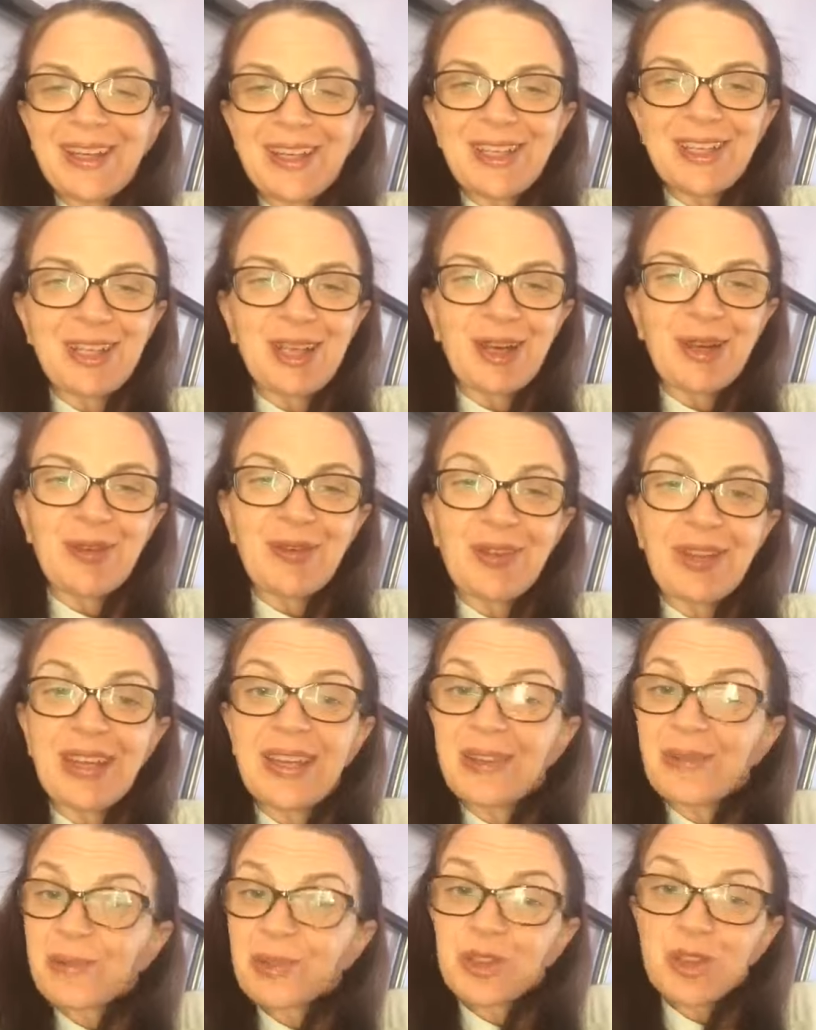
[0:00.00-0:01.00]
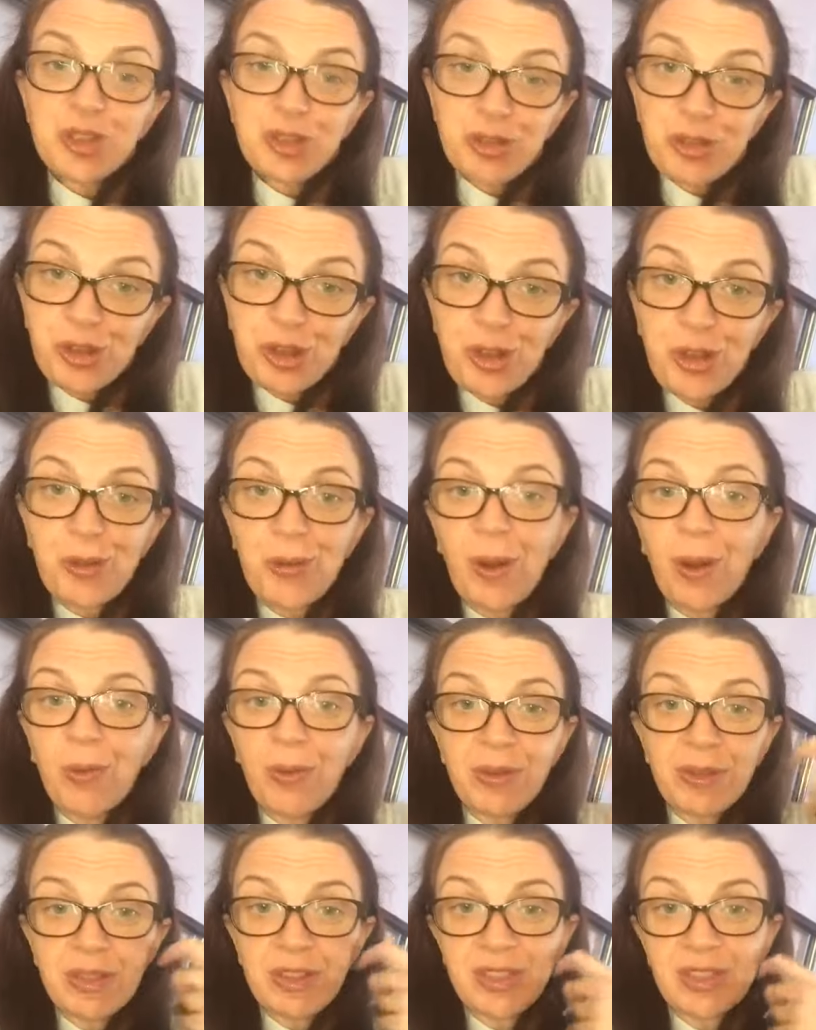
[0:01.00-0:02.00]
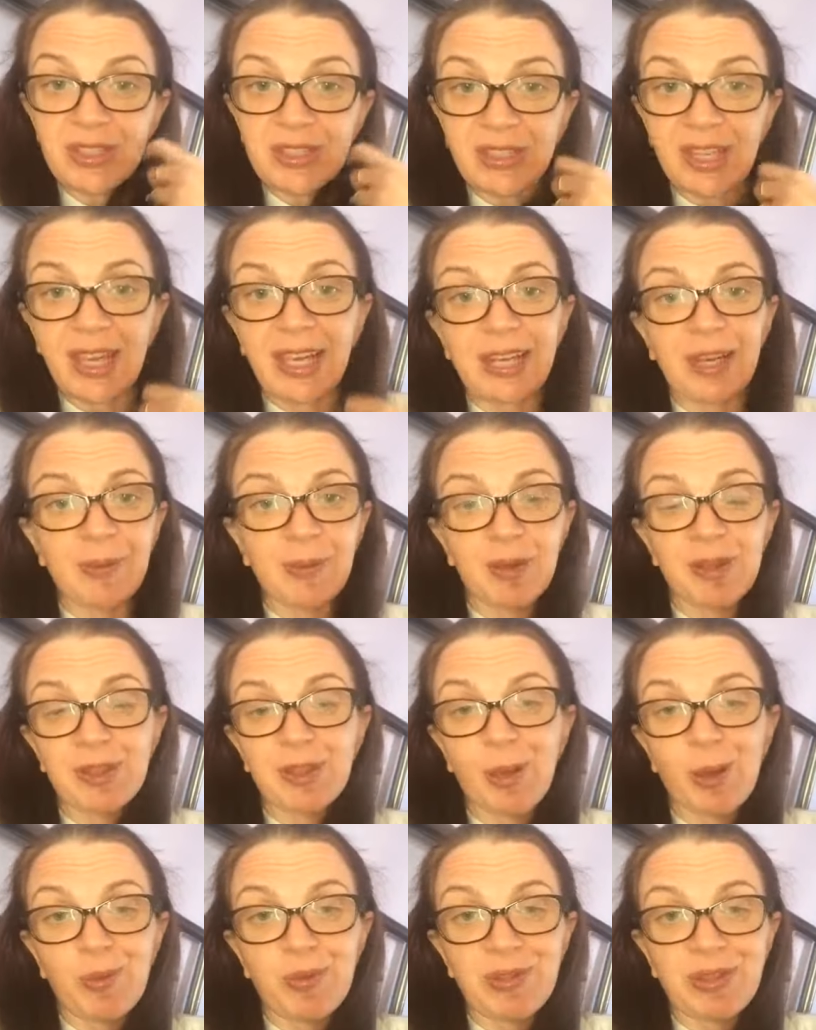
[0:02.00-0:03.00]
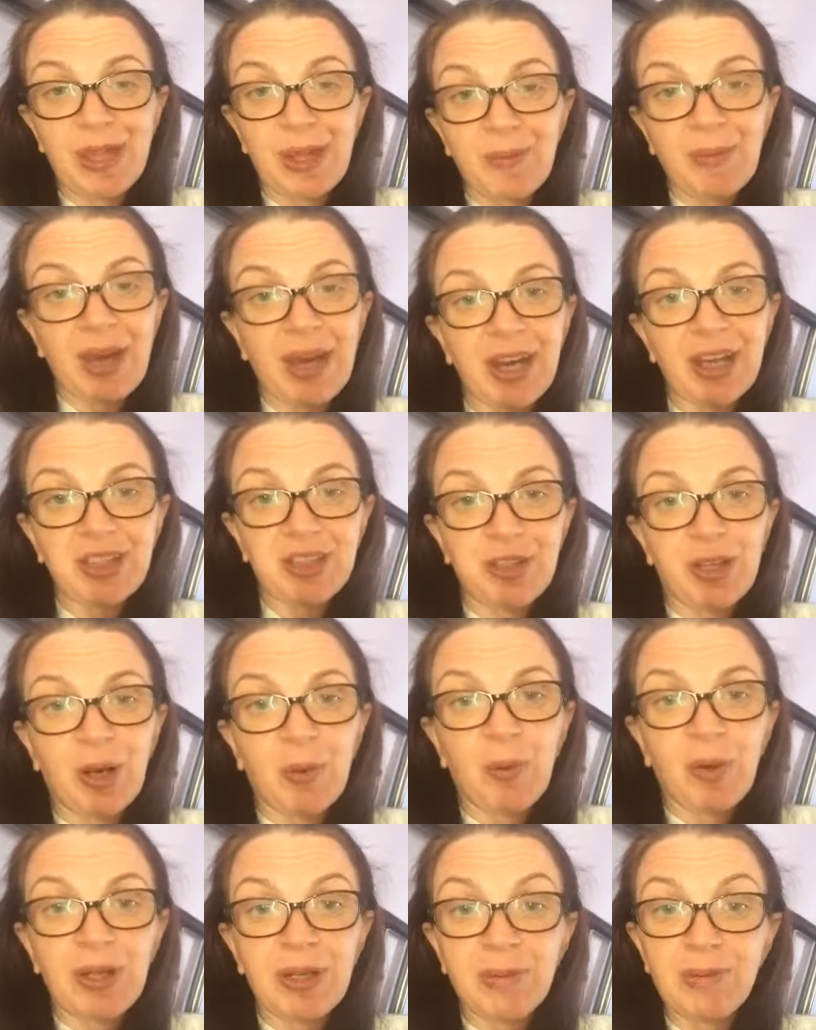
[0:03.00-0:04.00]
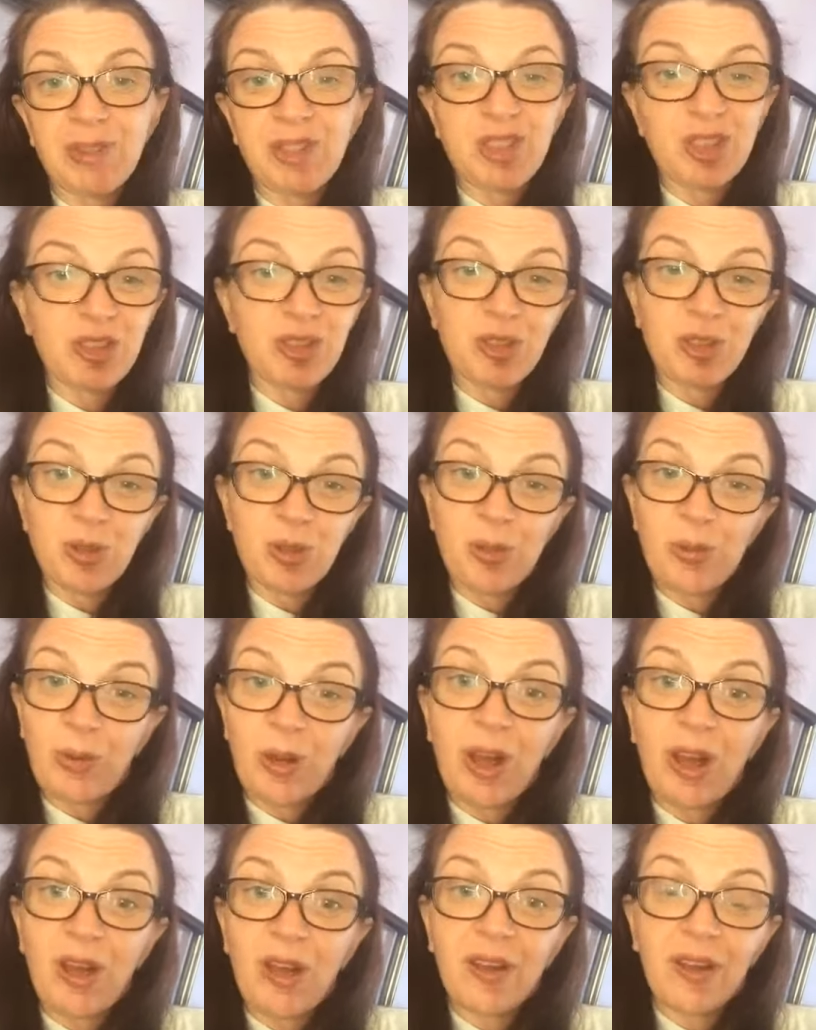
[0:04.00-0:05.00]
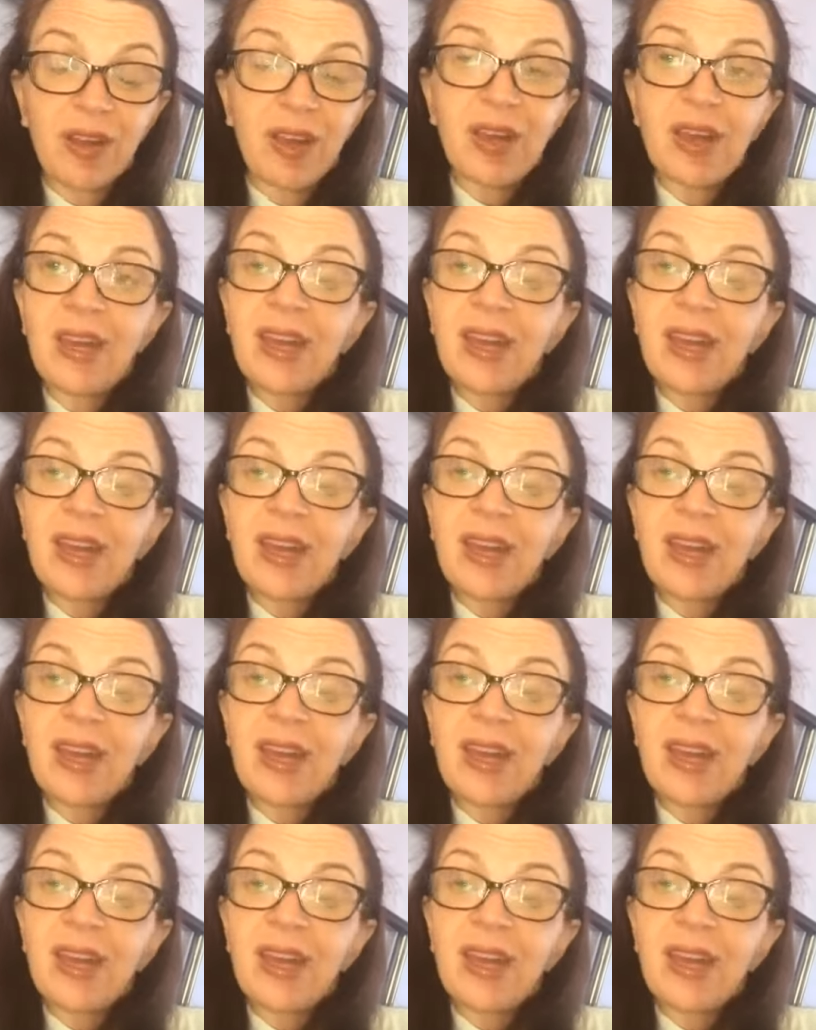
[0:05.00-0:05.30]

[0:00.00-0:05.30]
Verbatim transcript: you know it was true i wasn't just saying it because i was their manager and i wanted them to just do the work